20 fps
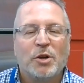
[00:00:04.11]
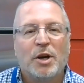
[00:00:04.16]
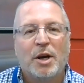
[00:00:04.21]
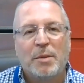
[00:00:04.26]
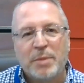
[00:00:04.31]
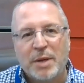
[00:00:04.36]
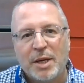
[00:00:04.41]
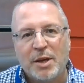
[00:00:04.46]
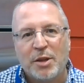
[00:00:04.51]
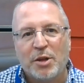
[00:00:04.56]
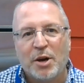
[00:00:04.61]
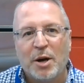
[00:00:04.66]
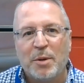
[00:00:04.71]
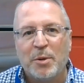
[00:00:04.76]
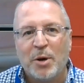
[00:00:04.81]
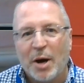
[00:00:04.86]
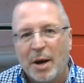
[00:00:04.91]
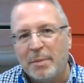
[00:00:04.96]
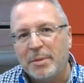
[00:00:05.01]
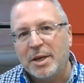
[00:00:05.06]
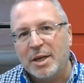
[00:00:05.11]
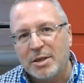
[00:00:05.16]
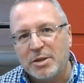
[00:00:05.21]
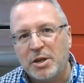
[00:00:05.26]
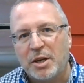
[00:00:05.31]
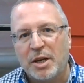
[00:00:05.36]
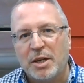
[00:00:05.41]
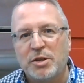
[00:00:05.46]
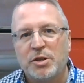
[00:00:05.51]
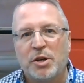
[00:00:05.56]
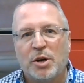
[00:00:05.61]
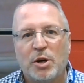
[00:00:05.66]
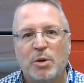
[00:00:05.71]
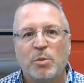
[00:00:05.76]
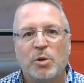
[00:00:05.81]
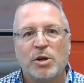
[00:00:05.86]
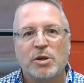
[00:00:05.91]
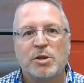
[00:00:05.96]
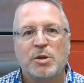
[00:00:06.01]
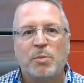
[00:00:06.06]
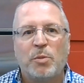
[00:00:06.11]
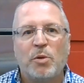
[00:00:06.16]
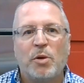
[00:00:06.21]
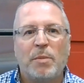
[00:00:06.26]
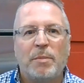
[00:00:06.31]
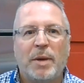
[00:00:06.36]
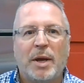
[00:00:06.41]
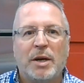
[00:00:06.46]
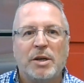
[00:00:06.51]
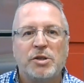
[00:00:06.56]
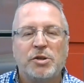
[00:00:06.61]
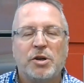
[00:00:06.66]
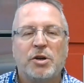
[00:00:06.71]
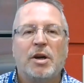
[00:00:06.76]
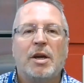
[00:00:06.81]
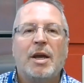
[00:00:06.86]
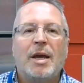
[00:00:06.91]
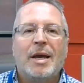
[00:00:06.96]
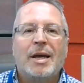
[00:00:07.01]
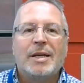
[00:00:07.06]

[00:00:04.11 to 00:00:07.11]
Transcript: I'm Keith Armour. I'm the Education Homework Support Manager